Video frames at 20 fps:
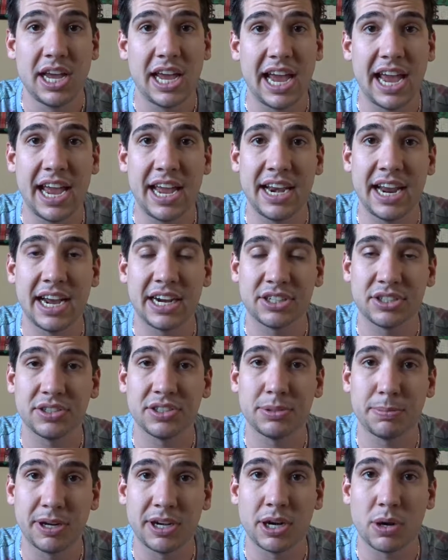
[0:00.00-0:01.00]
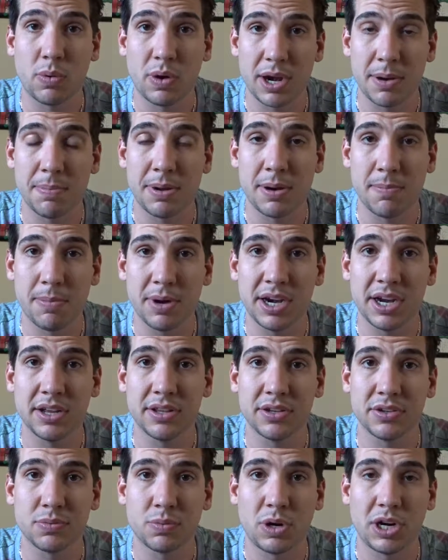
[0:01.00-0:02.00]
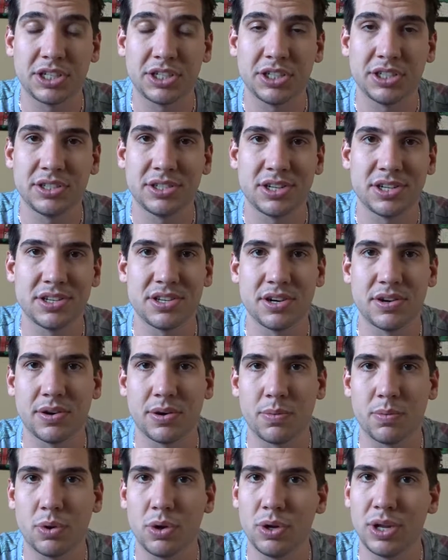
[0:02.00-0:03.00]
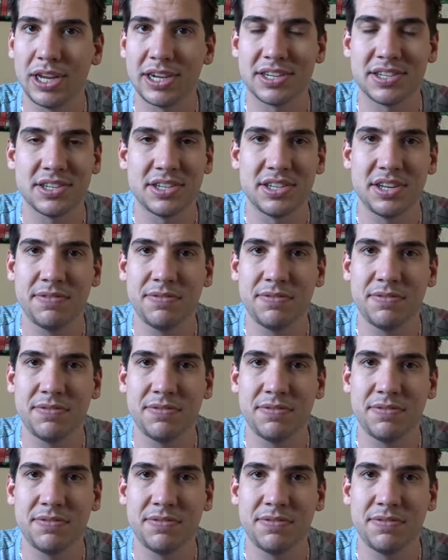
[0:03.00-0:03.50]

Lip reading: and actually spending quite a bit of money on those watches, considering Rolexes.